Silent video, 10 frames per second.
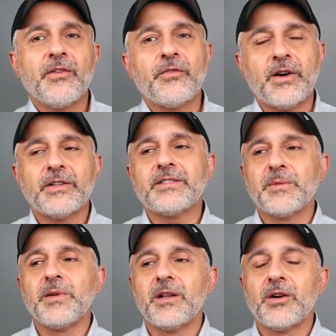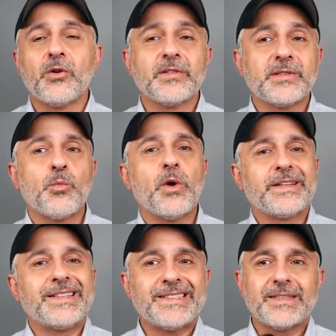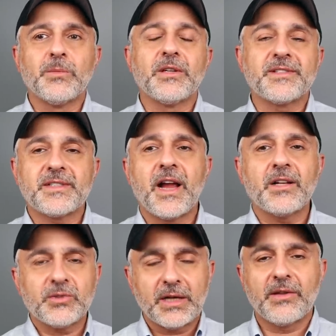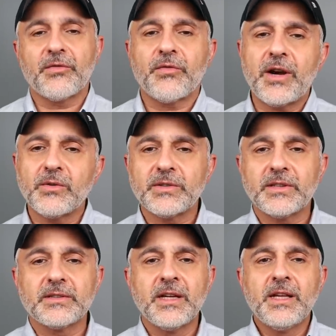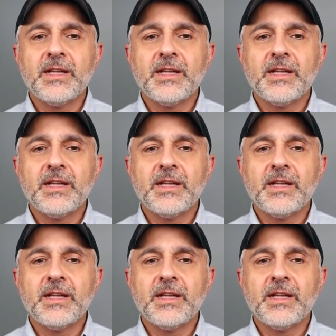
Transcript: very similar or somewhat similar style to other fragrances,